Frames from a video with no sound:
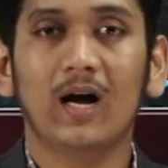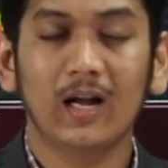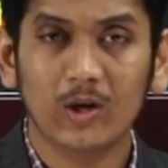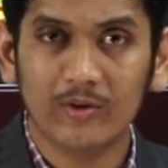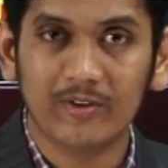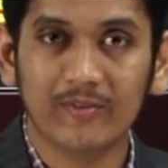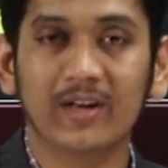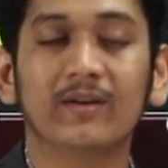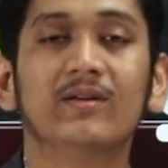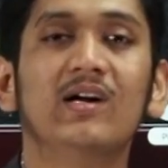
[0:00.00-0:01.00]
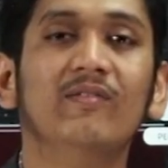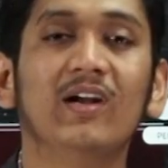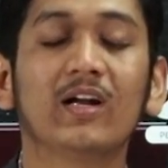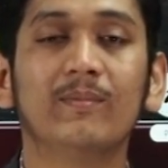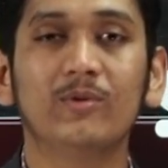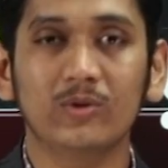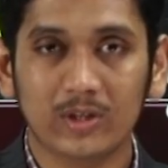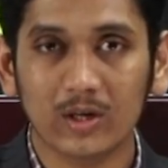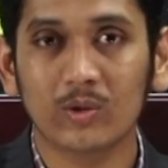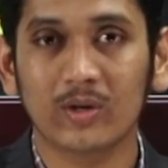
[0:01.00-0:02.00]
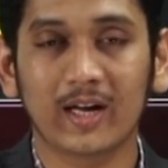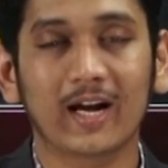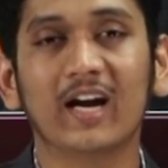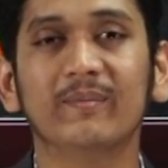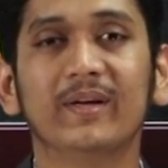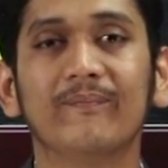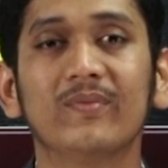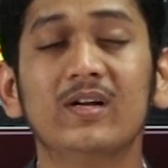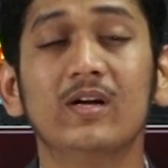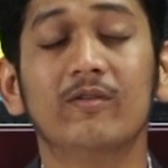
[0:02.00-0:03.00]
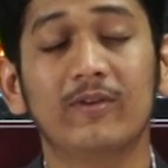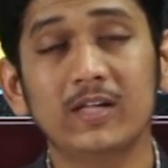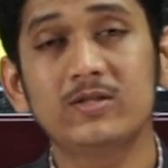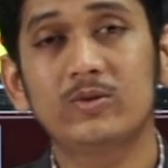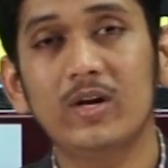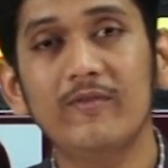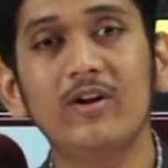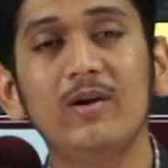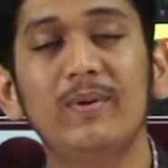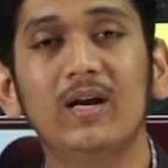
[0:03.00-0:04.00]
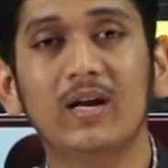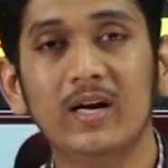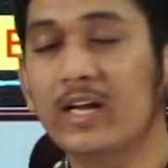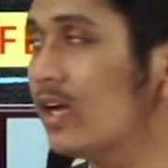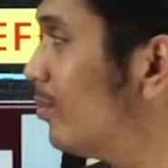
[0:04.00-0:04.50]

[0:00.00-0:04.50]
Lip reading: Hello everyone, welcome to Telugu One Academy. Friends, today we will be learning